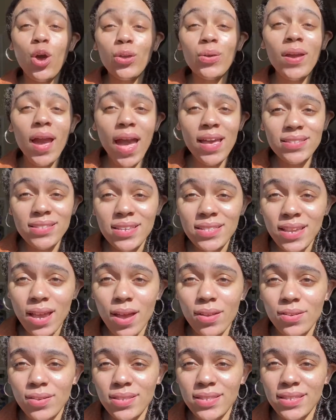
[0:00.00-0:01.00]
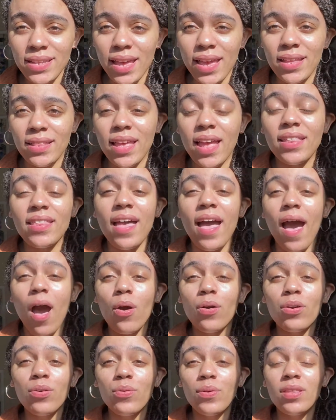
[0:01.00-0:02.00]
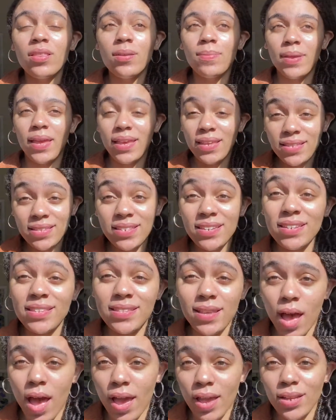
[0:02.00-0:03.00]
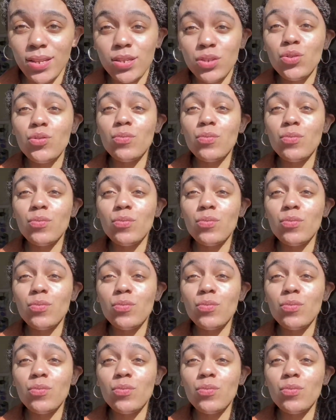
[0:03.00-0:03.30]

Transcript: you guys need to understand that the algorithm is designed to